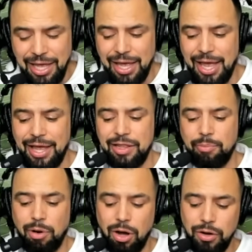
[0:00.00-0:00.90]
And the
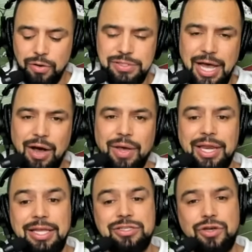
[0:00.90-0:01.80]
ball goes out,
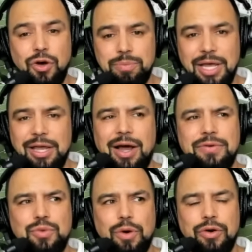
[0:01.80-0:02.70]
and he scooped it. And I
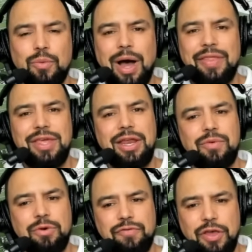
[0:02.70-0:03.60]
was wondering why they
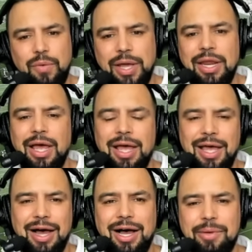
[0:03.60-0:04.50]
didn't review it.
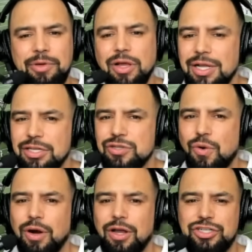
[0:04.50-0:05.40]
You look at the
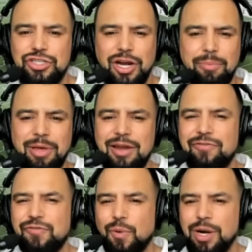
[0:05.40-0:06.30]
score, it should have been
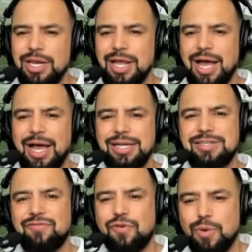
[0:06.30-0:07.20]

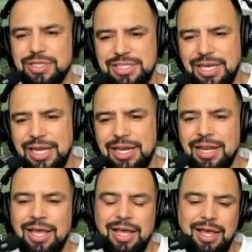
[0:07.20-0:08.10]

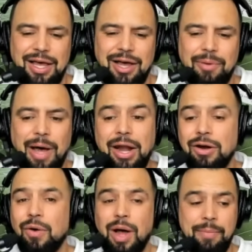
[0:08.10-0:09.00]
49-14. I don't know.